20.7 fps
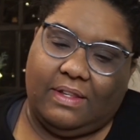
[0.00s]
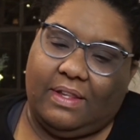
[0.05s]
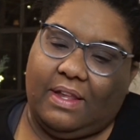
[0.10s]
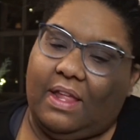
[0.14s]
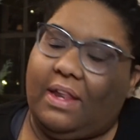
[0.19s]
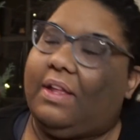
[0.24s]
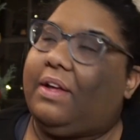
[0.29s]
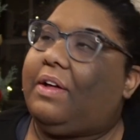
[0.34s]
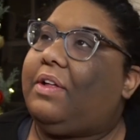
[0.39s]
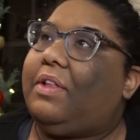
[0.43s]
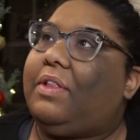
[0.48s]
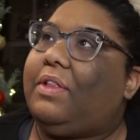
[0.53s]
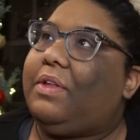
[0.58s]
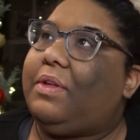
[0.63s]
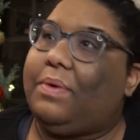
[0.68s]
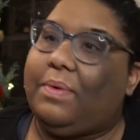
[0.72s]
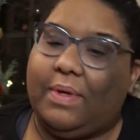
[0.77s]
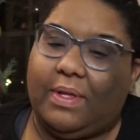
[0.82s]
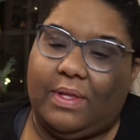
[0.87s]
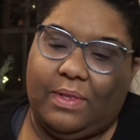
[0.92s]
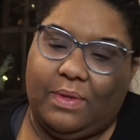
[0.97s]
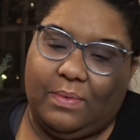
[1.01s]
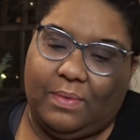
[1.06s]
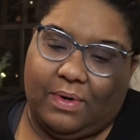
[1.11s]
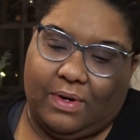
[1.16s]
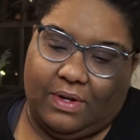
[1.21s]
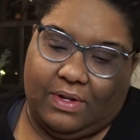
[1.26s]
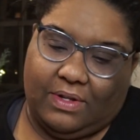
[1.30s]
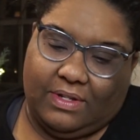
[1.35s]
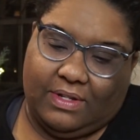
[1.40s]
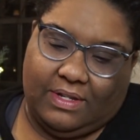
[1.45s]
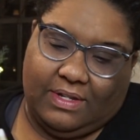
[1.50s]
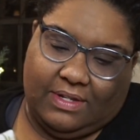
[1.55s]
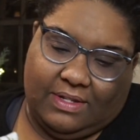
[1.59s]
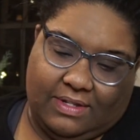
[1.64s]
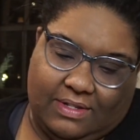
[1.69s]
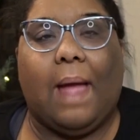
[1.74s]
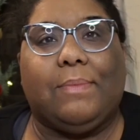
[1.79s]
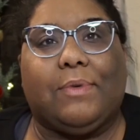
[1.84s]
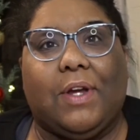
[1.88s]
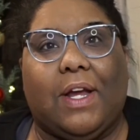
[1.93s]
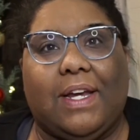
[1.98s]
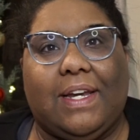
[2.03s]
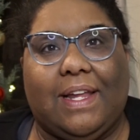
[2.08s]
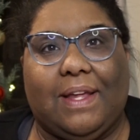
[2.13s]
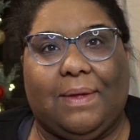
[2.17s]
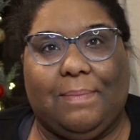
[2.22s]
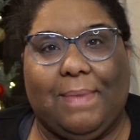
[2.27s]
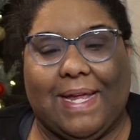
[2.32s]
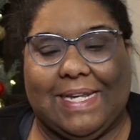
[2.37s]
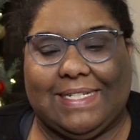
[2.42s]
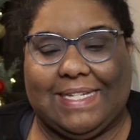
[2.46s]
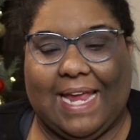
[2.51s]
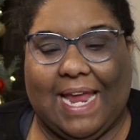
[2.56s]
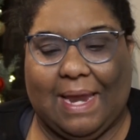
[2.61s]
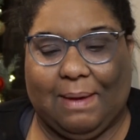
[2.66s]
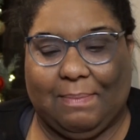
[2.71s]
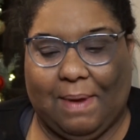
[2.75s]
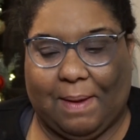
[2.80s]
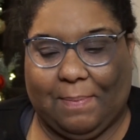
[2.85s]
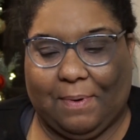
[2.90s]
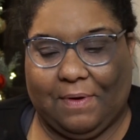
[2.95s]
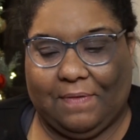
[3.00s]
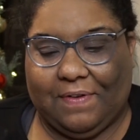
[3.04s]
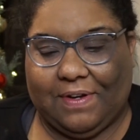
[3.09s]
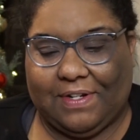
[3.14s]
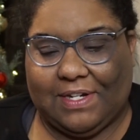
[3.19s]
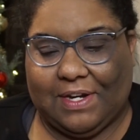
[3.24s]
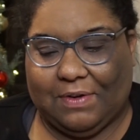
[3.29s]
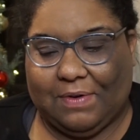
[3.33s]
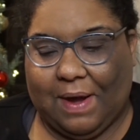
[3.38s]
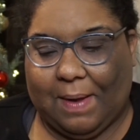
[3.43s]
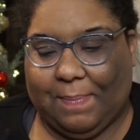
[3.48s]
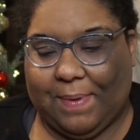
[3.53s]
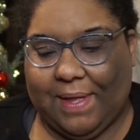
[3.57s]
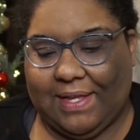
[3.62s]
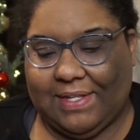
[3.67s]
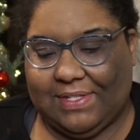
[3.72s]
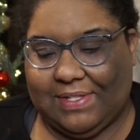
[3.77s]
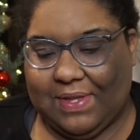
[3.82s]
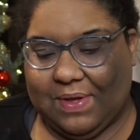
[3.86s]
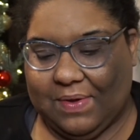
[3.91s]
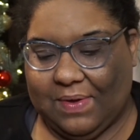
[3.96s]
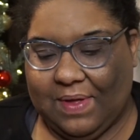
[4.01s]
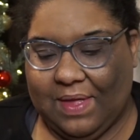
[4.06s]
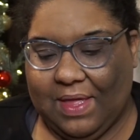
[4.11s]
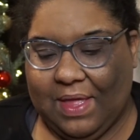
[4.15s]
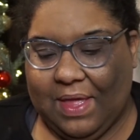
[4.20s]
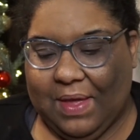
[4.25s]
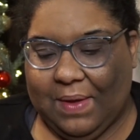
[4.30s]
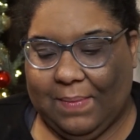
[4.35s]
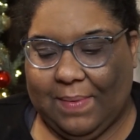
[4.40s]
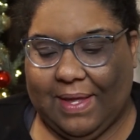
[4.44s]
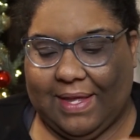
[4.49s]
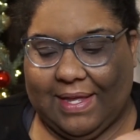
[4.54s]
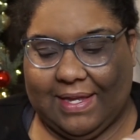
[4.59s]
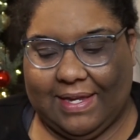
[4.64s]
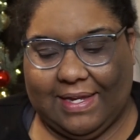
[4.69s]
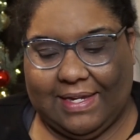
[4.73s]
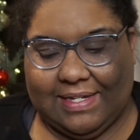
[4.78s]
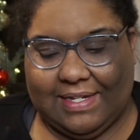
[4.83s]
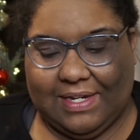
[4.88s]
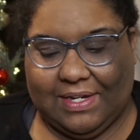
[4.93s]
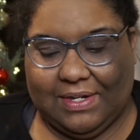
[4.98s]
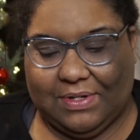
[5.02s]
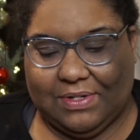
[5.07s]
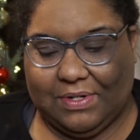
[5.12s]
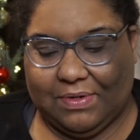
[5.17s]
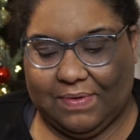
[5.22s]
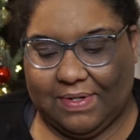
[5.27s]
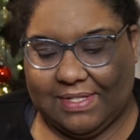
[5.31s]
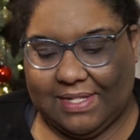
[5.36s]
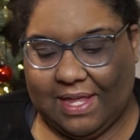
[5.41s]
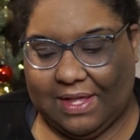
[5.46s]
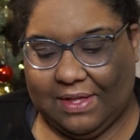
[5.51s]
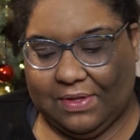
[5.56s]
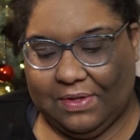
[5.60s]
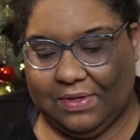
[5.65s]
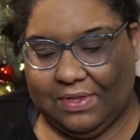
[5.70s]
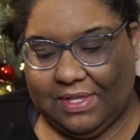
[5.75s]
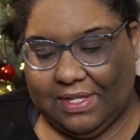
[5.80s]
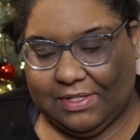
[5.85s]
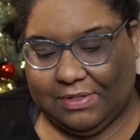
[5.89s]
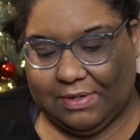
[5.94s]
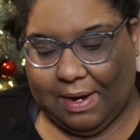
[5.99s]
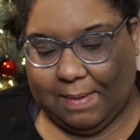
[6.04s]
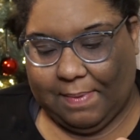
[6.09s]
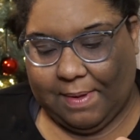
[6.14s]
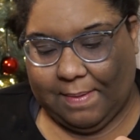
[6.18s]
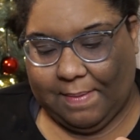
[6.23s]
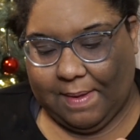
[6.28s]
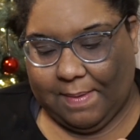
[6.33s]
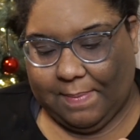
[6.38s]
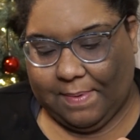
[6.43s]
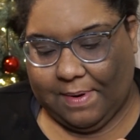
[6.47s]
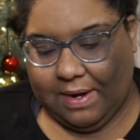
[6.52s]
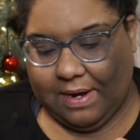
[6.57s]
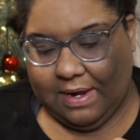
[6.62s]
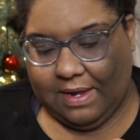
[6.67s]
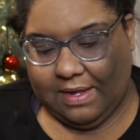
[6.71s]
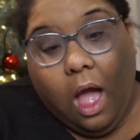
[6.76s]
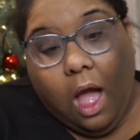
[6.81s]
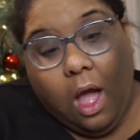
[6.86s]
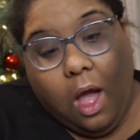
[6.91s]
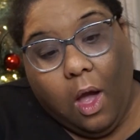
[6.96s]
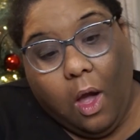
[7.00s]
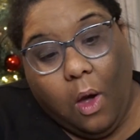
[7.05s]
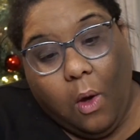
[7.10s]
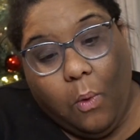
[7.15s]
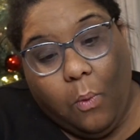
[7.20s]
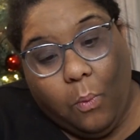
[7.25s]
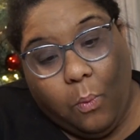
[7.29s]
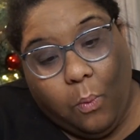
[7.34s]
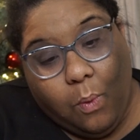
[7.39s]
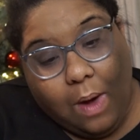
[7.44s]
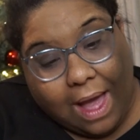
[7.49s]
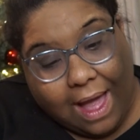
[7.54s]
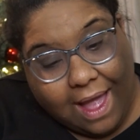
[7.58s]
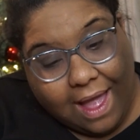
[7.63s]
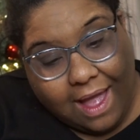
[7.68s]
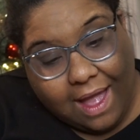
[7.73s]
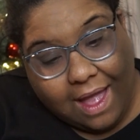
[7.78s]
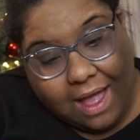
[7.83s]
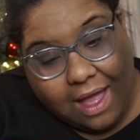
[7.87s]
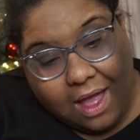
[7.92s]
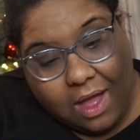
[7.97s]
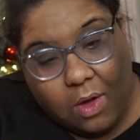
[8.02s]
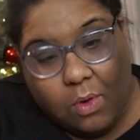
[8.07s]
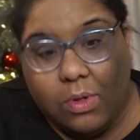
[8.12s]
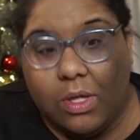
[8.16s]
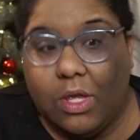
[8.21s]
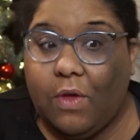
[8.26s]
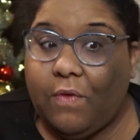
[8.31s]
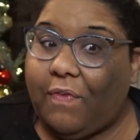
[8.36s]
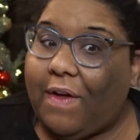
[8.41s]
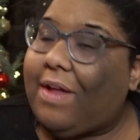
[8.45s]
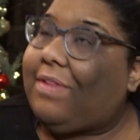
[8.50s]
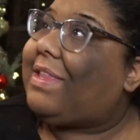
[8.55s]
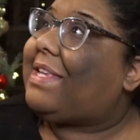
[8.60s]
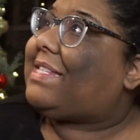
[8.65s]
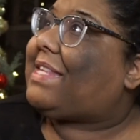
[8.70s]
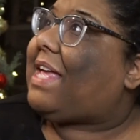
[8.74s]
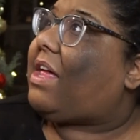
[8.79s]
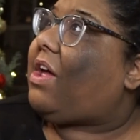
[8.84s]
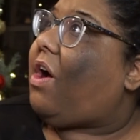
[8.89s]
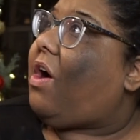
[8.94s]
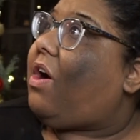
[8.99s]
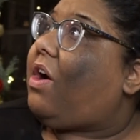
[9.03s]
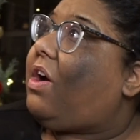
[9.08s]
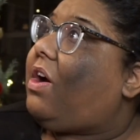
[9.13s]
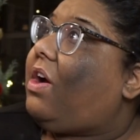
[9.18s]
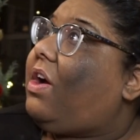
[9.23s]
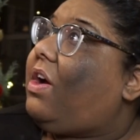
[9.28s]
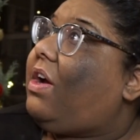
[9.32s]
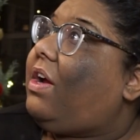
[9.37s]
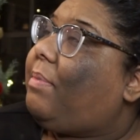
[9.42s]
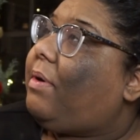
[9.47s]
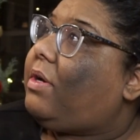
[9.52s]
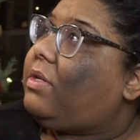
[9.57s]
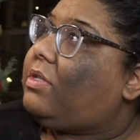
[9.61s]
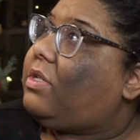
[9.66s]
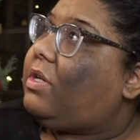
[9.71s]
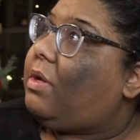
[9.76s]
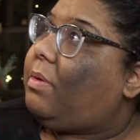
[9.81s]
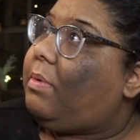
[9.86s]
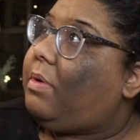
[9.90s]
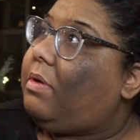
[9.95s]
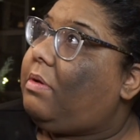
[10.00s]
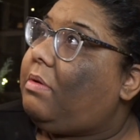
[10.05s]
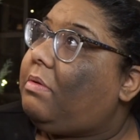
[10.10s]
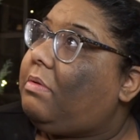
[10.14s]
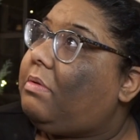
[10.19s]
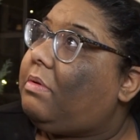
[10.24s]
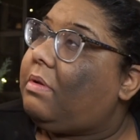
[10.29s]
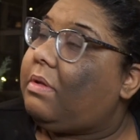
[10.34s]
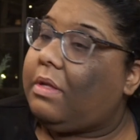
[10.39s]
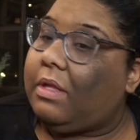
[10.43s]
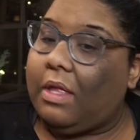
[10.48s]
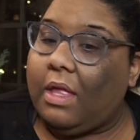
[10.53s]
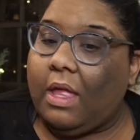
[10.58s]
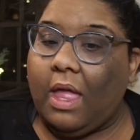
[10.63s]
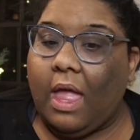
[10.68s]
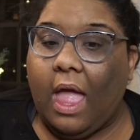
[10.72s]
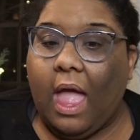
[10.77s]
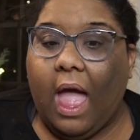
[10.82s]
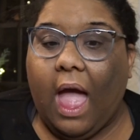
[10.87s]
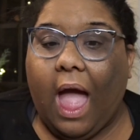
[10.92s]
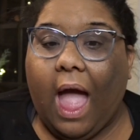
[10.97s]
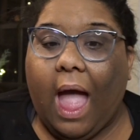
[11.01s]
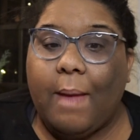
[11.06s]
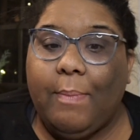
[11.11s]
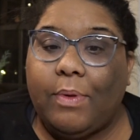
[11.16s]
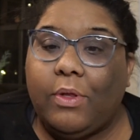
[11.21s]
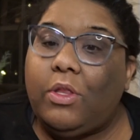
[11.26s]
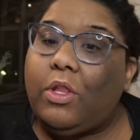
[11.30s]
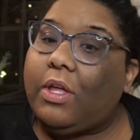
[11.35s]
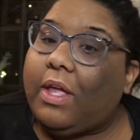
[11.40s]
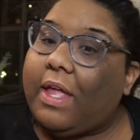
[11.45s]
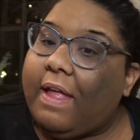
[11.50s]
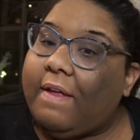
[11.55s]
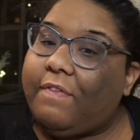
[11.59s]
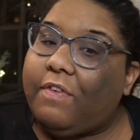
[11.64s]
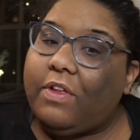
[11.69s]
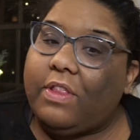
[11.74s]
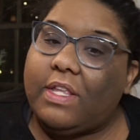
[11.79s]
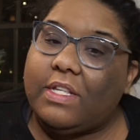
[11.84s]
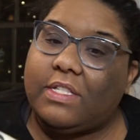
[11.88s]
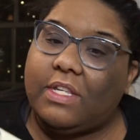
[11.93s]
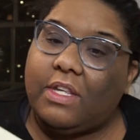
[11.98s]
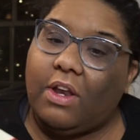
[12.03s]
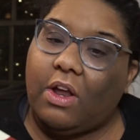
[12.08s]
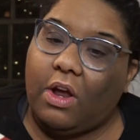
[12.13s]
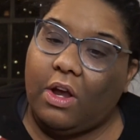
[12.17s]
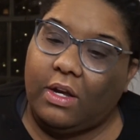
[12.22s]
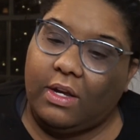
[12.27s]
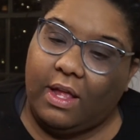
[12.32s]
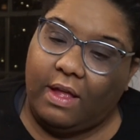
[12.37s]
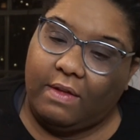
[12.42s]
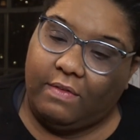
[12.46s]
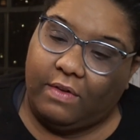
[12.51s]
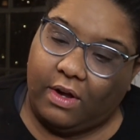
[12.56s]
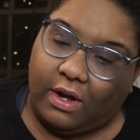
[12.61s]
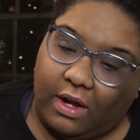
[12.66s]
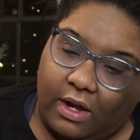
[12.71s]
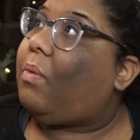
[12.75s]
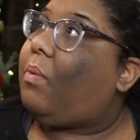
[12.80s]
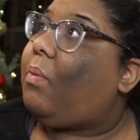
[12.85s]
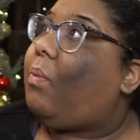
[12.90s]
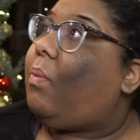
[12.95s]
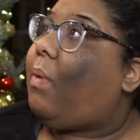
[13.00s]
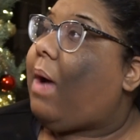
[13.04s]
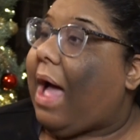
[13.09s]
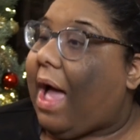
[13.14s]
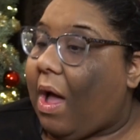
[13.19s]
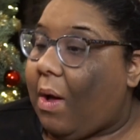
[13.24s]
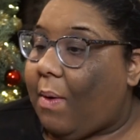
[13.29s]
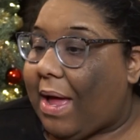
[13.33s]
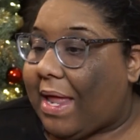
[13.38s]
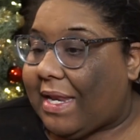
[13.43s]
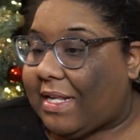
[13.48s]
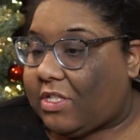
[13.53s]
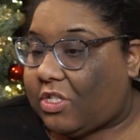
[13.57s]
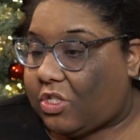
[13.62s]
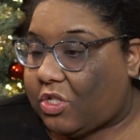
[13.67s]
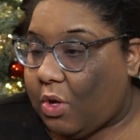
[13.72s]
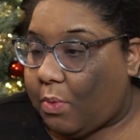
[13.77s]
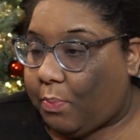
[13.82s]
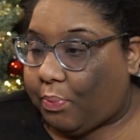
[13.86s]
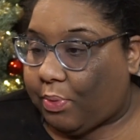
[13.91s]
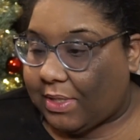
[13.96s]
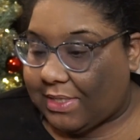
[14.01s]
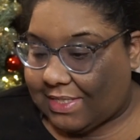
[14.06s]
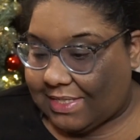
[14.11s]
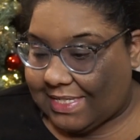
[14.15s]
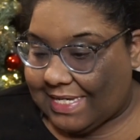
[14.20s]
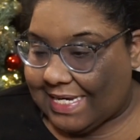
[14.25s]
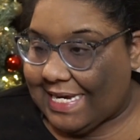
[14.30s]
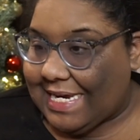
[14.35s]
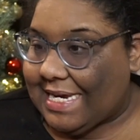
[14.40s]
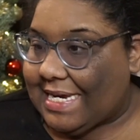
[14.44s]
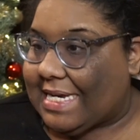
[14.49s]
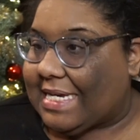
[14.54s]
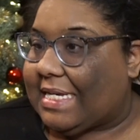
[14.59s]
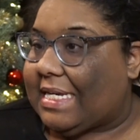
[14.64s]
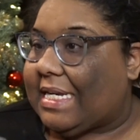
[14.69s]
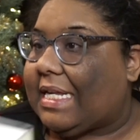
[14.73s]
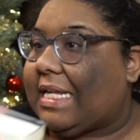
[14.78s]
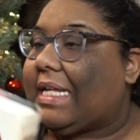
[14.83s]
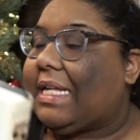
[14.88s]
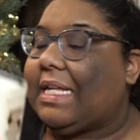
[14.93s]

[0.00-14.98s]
Not a clue in the world. I'm trying to maintain my perfect unwrapping so we can continue to recycle this wrapping paper. Wow, you found this at our Barnes & Noble? I've been looking for this in hardcover. Wow, and it's so pristine.